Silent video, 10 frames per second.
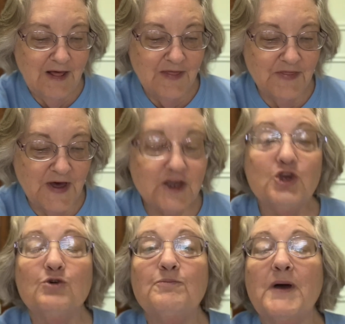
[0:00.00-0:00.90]
that
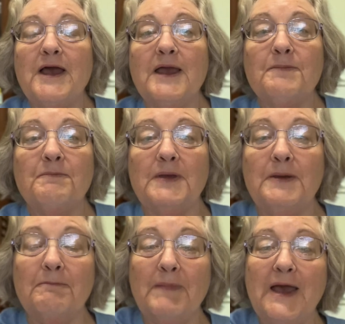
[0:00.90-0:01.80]
you may be
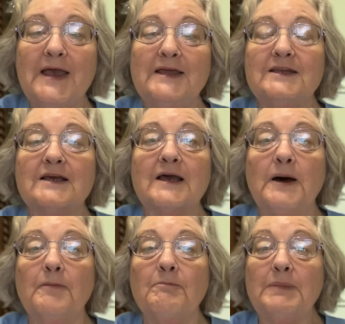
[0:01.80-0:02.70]
made
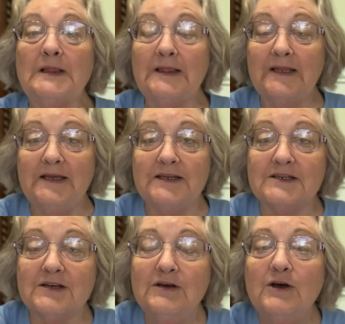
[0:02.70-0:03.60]

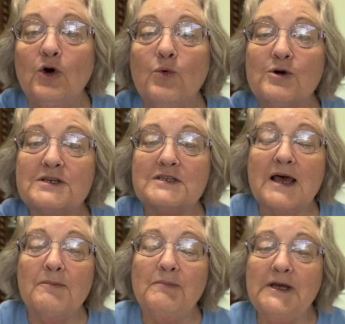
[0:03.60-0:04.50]
complete." What does
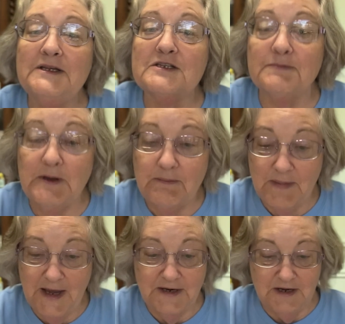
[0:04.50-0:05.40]
that mean, to be
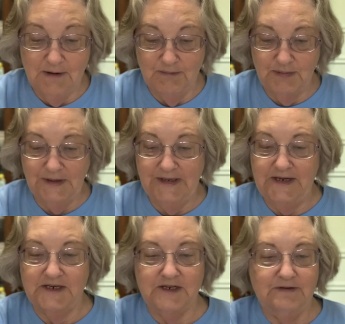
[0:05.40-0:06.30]
made
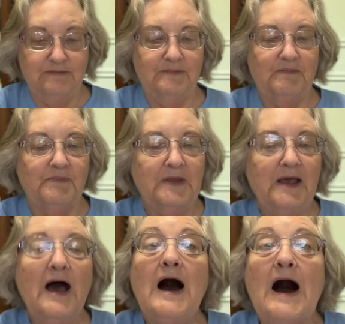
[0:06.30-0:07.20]
complete?
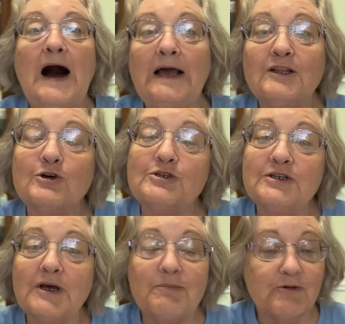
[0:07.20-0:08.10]
I looked
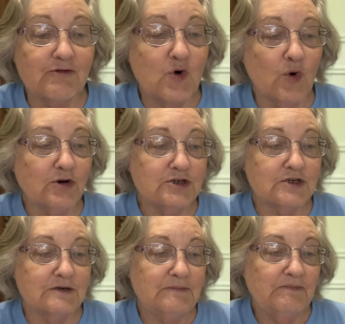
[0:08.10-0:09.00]
it up, of
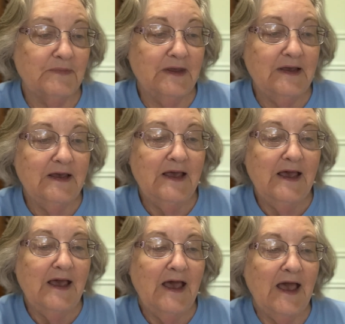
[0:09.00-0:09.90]
course,
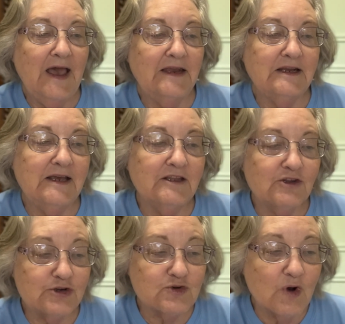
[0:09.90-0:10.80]
and in the
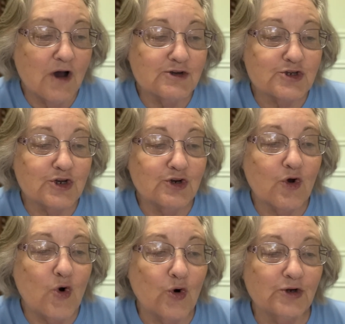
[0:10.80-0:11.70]
Strong's
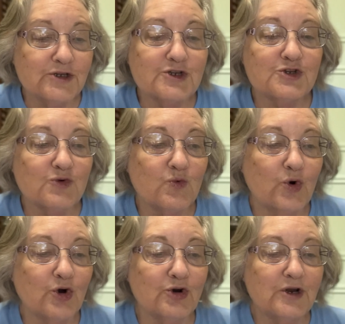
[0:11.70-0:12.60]
Concordance, the
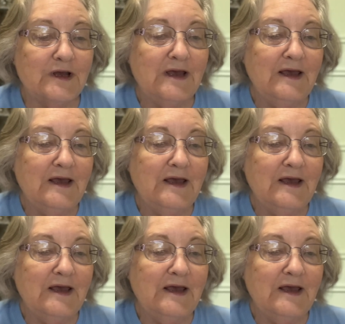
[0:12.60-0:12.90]
word